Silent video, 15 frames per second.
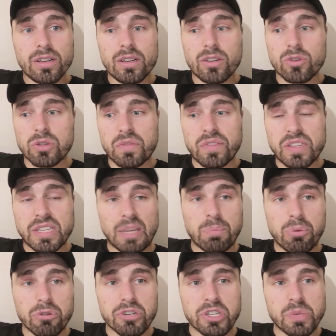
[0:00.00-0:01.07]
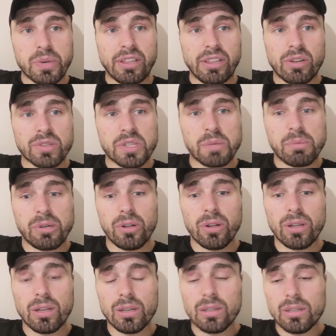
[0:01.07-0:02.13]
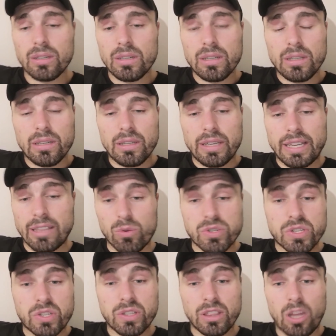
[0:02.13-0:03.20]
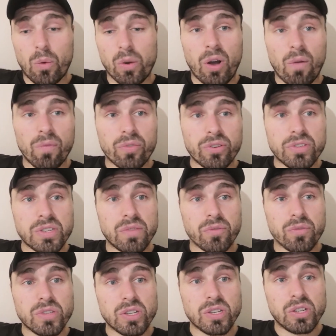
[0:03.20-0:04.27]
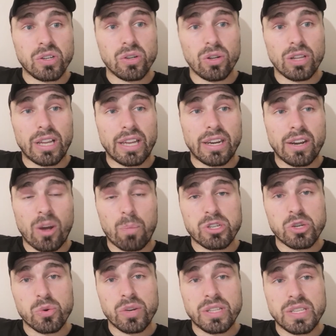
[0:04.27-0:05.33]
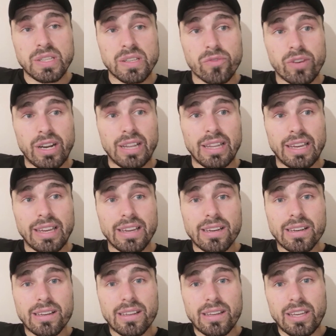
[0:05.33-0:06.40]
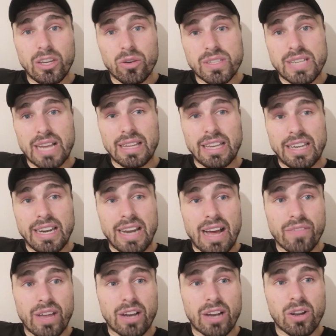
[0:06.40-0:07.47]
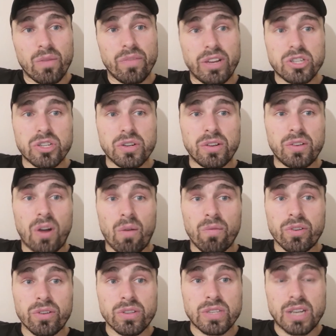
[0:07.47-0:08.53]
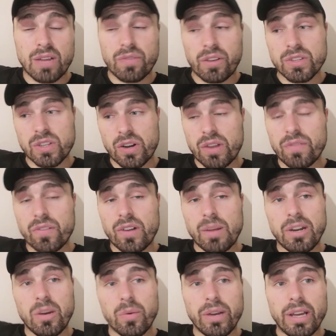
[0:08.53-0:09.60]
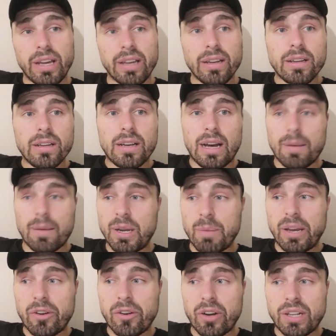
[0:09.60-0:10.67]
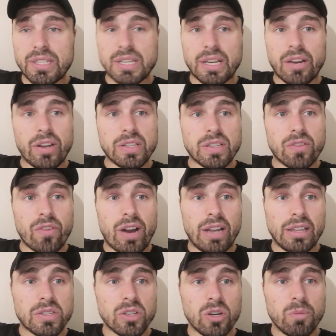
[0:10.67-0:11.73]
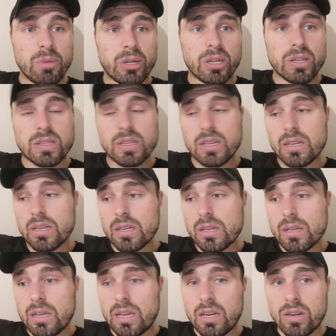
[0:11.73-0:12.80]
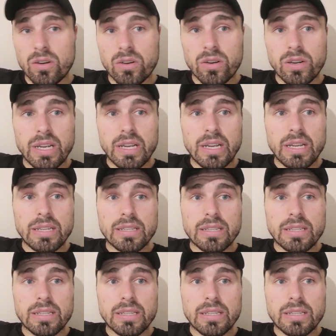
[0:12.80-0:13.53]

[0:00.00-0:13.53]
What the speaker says: just for silly pushes when he lost the ball. He looks low on confidence in front of goal. He had an opportunity that really you could tell he didn't have that conviction and confidence. And I feel sorry for him in a way. I've been a big critic of his, and rightly so, because, you know, he